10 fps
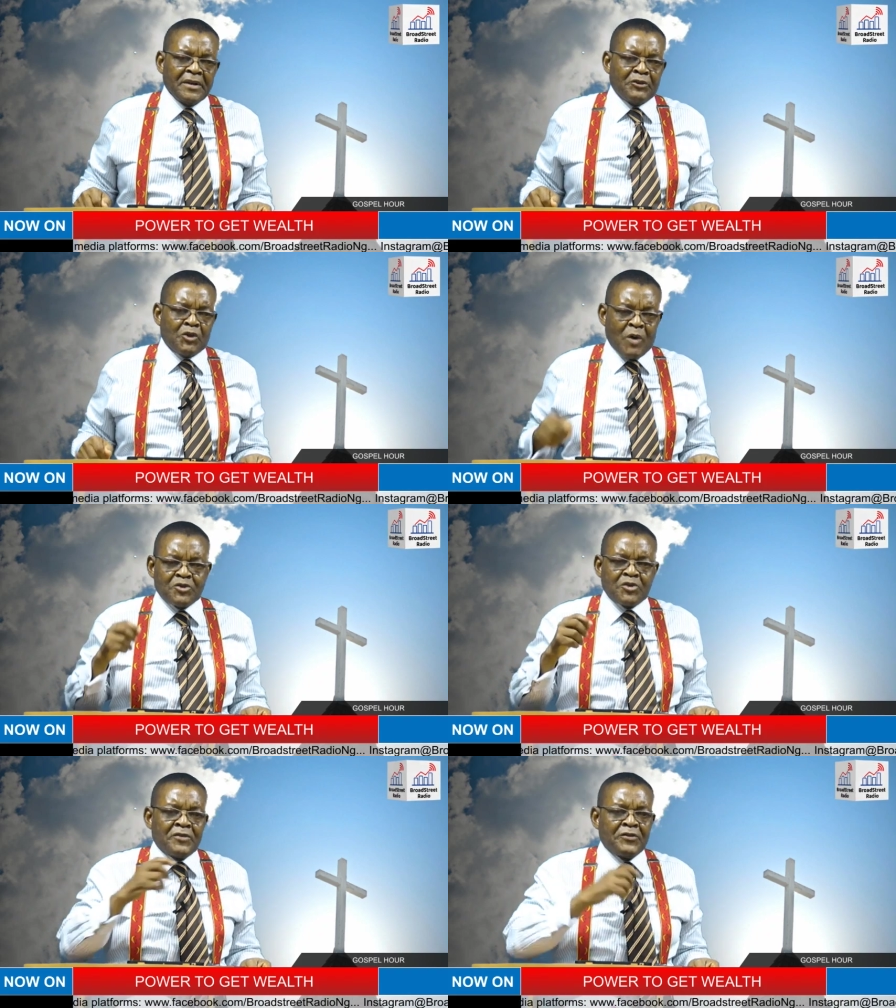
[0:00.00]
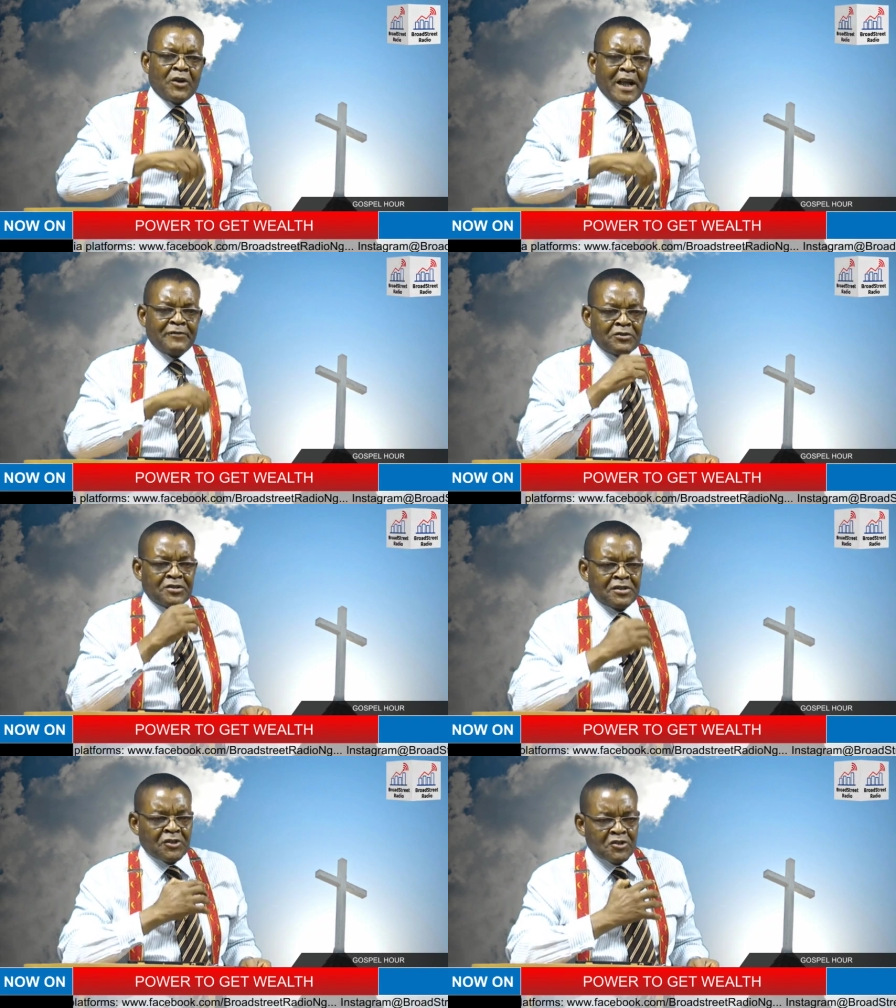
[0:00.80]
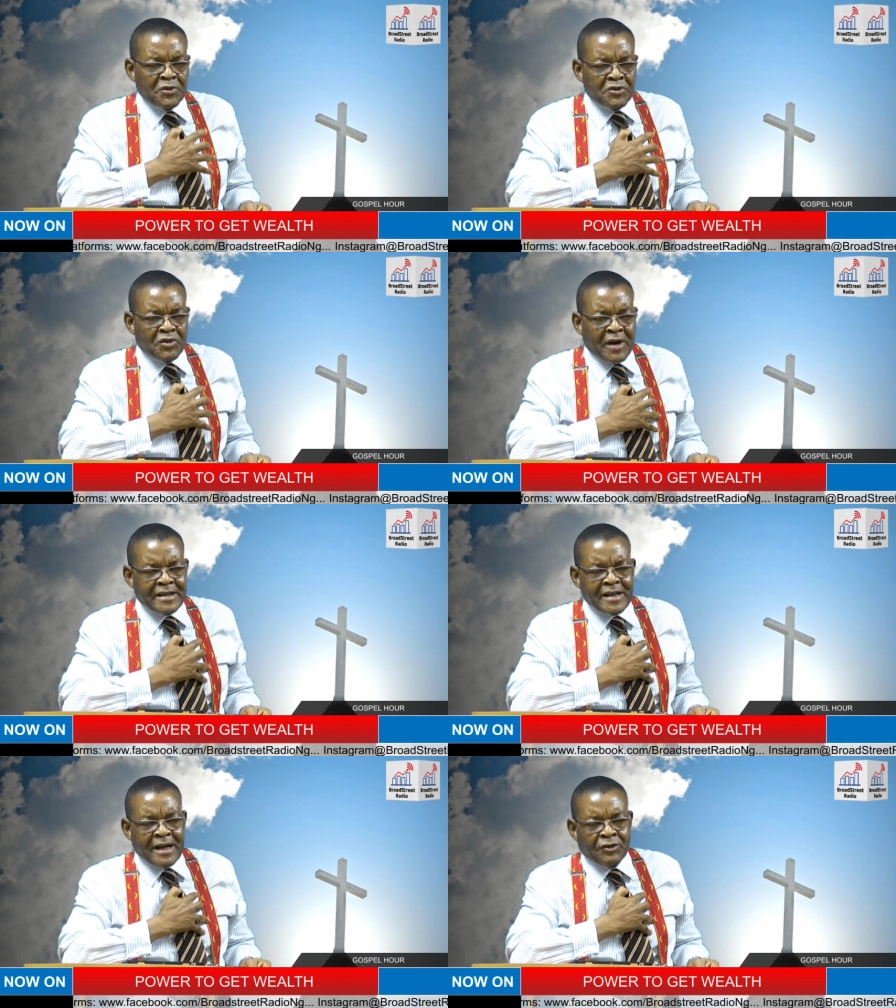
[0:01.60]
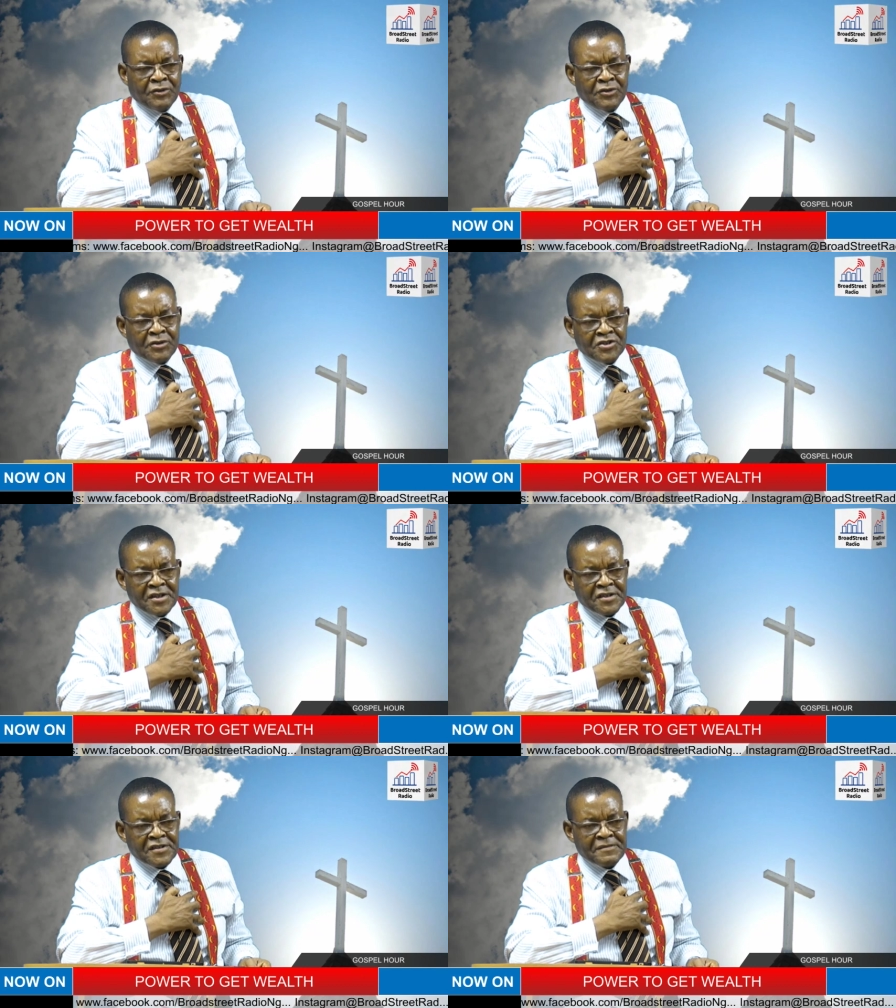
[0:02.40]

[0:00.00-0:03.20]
If you want to give your life to Jesus, put your right hand on your chest.